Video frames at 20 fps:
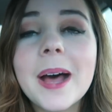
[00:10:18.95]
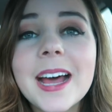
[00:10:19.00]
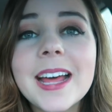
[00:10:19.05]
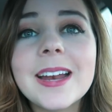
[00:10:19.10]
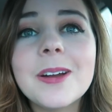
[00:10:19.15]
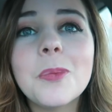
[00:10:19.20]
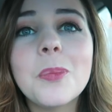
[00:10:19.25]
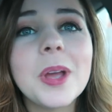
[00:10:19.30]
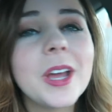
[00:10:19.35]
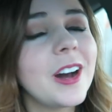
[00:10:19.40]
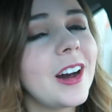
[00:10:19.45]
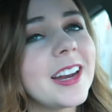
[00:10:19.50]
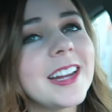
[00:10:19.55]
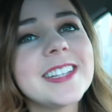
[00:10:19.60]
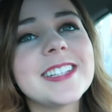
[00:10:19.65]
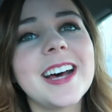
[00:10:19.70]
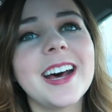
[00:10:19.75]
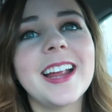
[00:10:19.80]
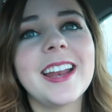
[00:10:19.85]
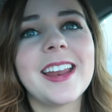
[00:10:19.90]
but we got
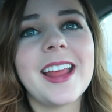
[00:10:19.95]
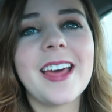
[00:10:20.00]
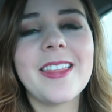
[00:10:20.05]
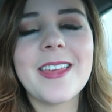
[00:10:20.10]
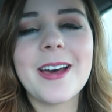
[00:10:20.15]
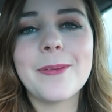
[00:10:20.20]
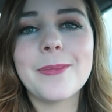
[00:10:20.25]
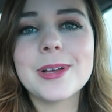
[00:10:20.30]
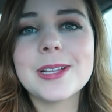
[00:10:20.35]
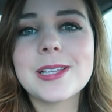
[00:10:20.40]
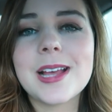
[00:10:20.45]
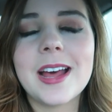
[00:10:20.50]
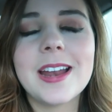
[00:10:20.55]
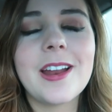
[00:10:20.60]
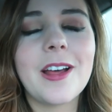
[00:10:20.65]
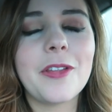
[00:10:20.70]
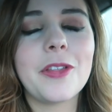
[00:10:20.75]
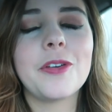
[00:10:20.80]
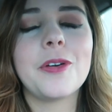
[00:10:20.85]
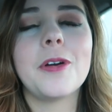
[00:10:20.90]
it done. And that was
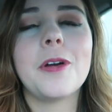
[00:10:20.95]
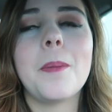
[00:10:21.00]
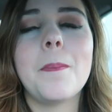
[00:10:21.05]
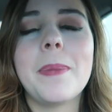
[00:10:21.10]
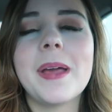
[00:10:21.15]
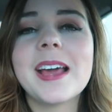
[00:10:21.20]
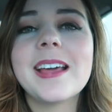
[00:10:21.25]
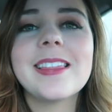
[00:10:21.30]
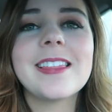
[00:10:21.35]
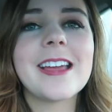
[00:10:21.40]
another big